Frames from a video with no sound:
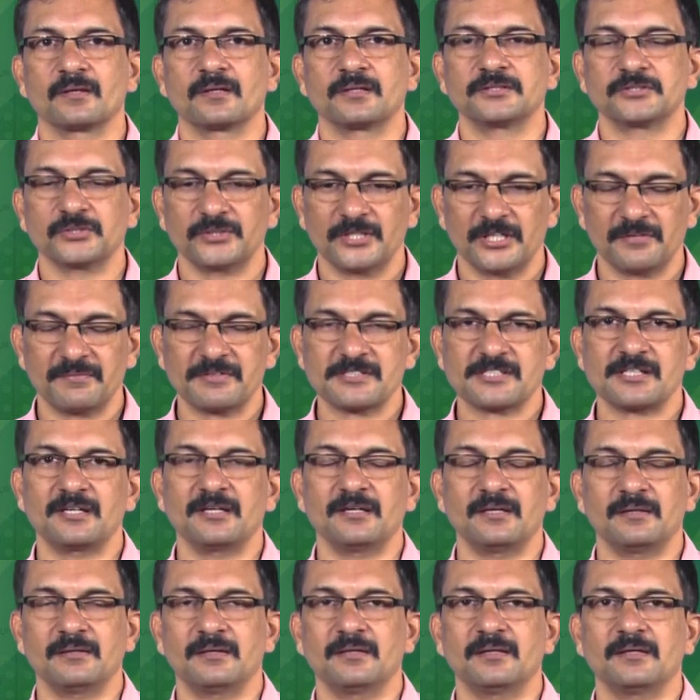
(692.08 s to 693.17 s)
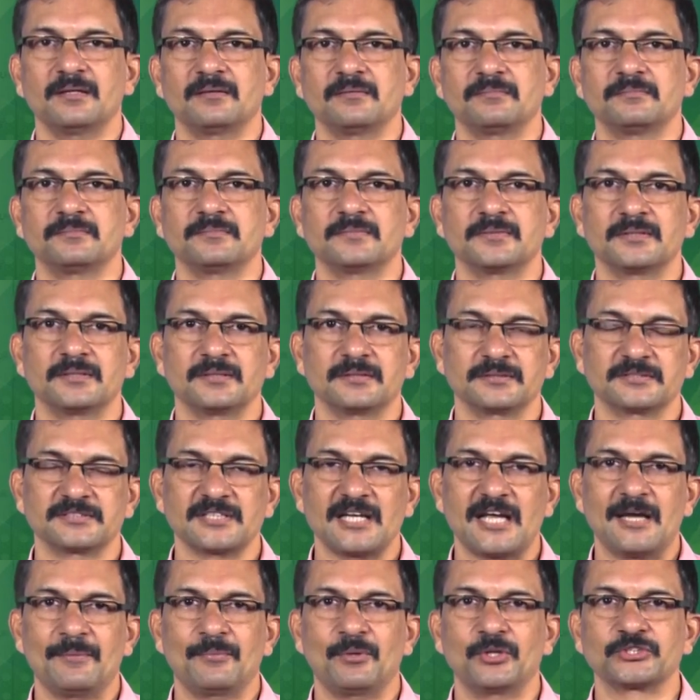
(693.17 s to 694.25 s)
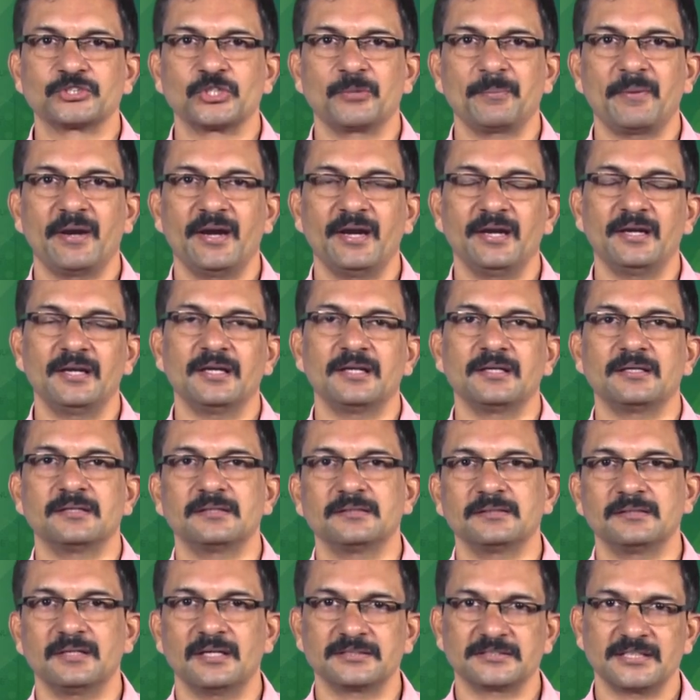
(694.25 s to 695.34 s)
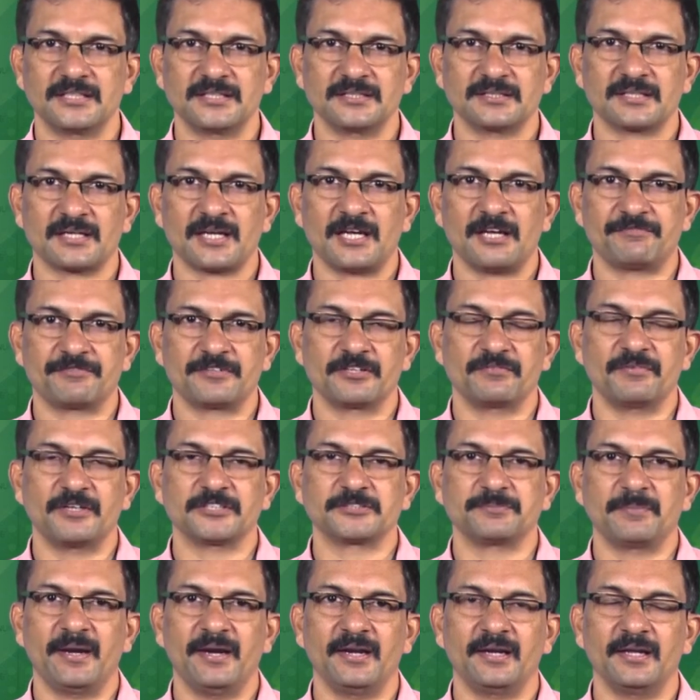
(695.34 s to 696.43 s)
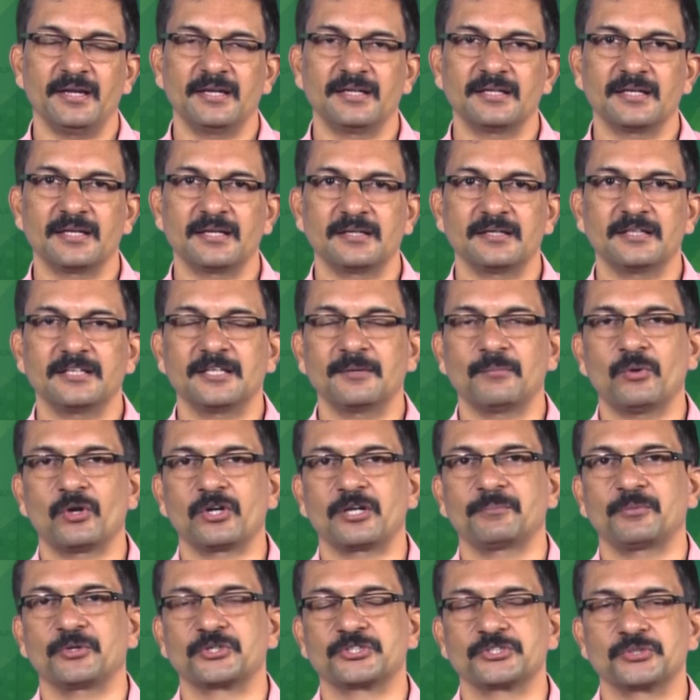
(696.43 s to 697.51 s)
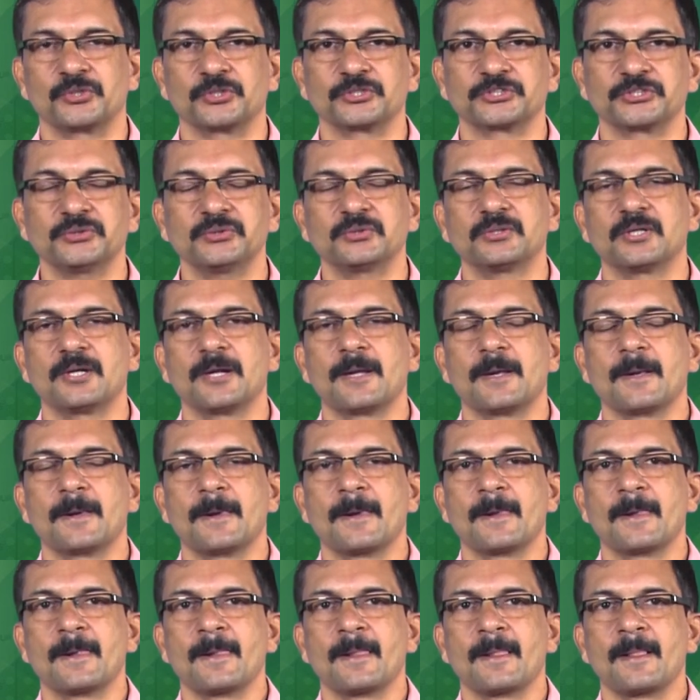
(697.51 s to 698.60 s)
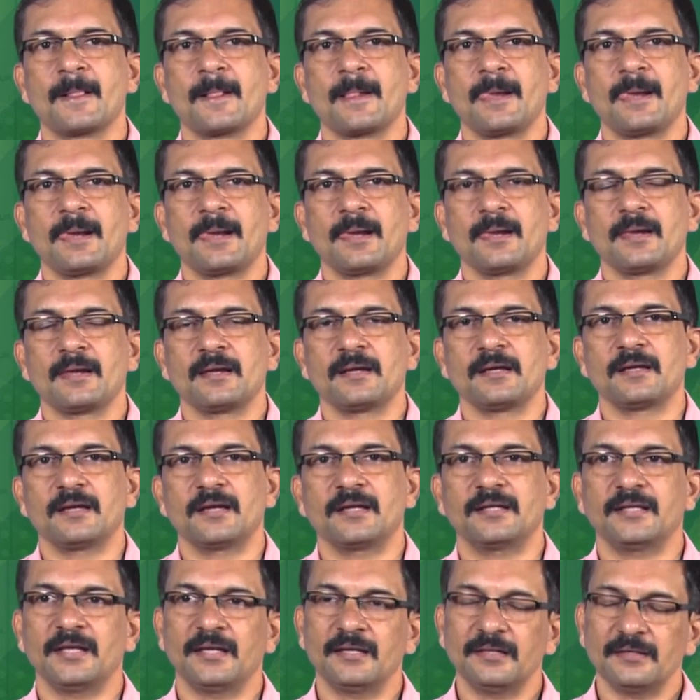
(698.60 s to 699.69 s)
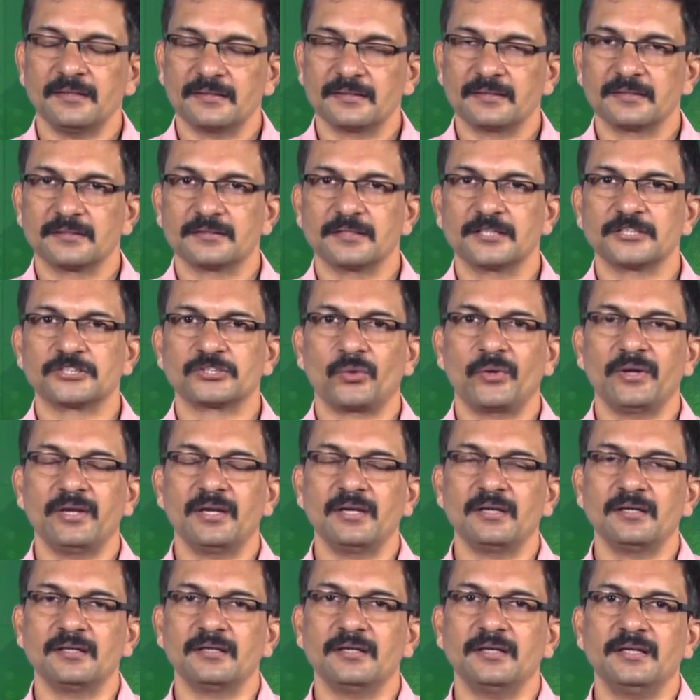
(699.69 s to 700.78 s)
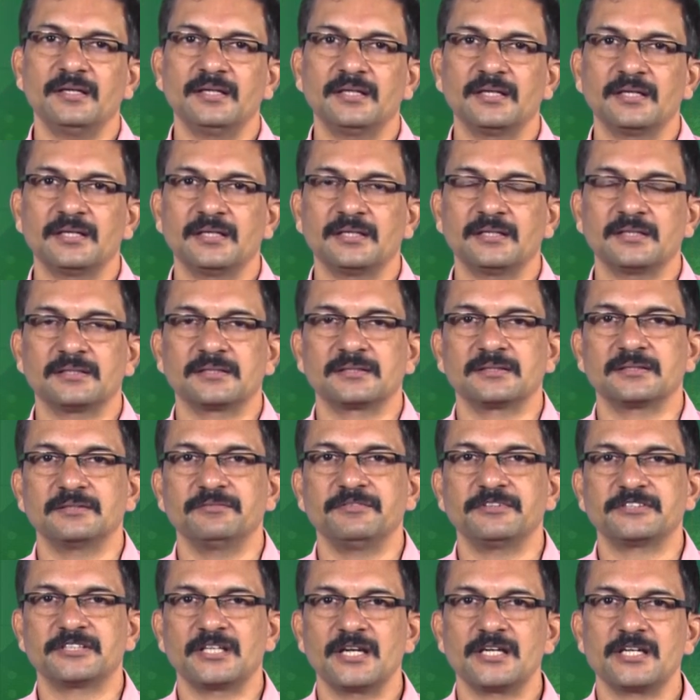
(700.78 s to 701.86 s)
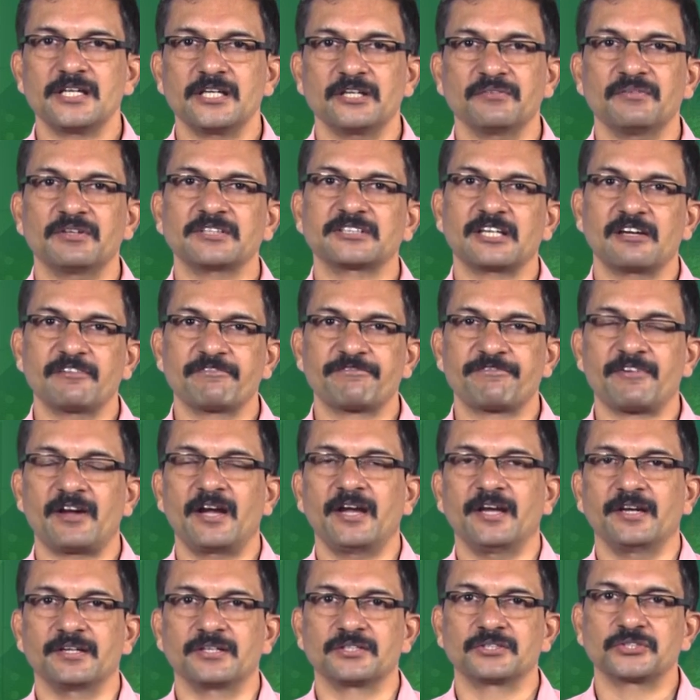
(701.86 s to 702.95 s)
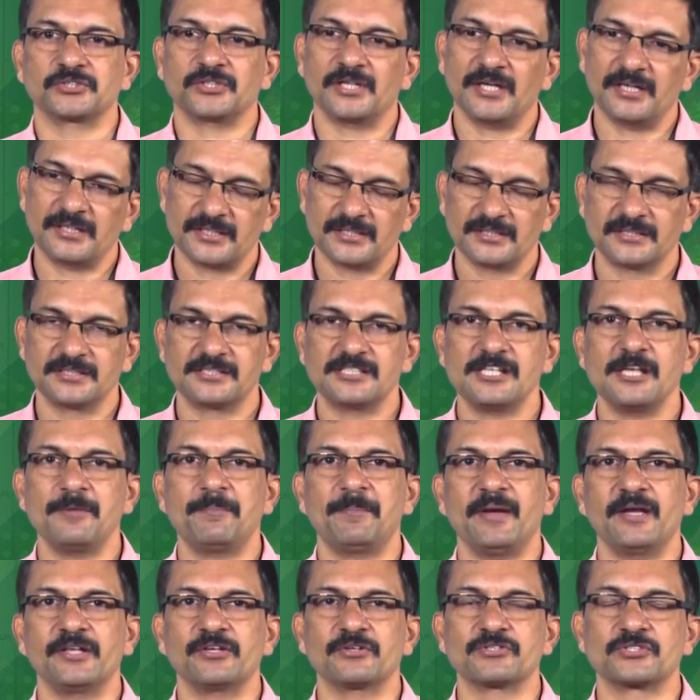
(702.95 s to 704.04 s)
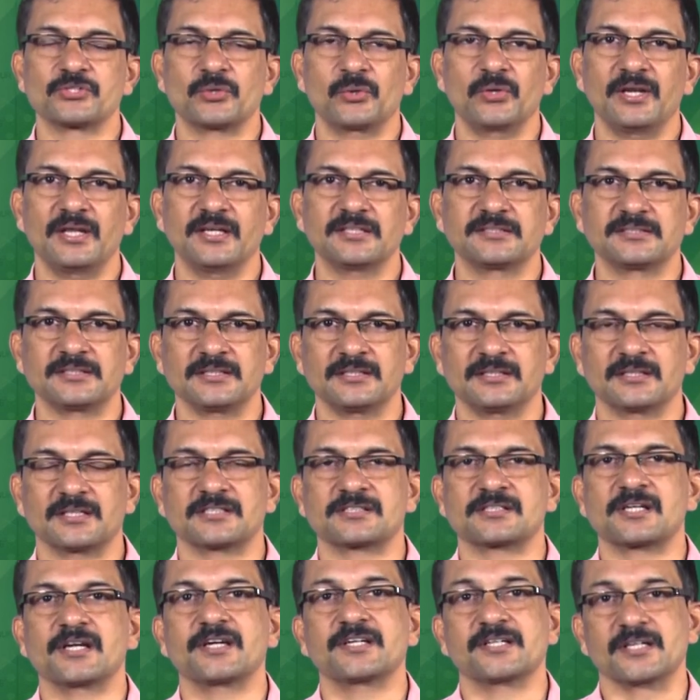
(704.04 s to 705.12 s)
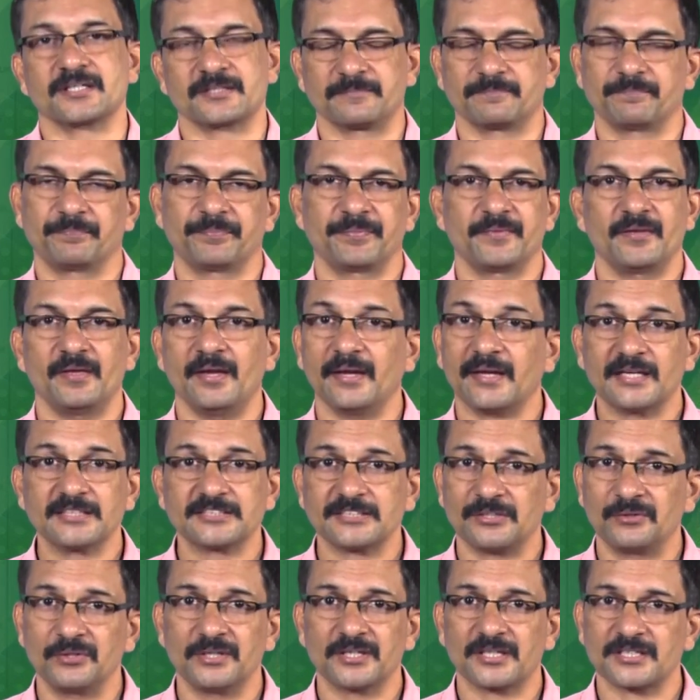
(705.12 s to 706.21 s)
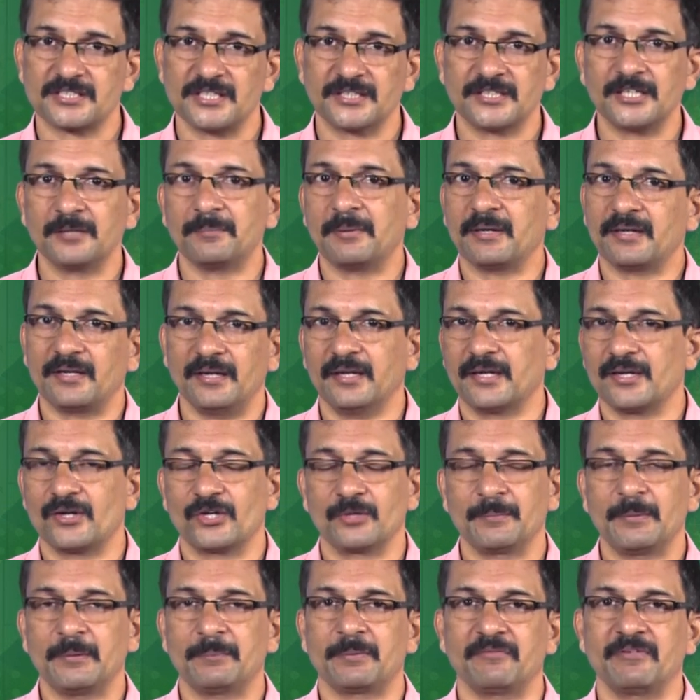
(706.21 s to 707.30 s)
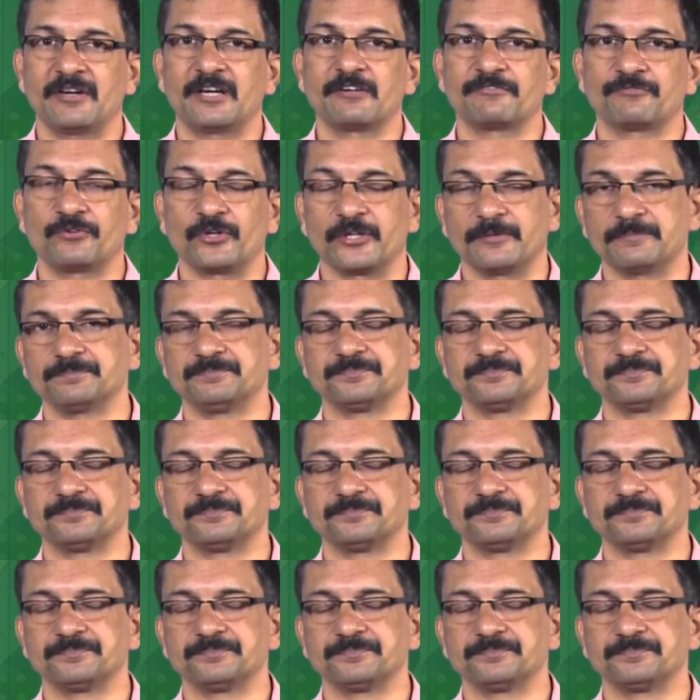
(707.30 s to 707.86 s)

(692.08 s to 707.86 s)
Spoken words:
So there was a slab also made as a raft was made in the bottom portion also, and then the soil in the vicinity was confined so that seepage of soil is restricted. I can say only restricted, but it cannot be prevented fully.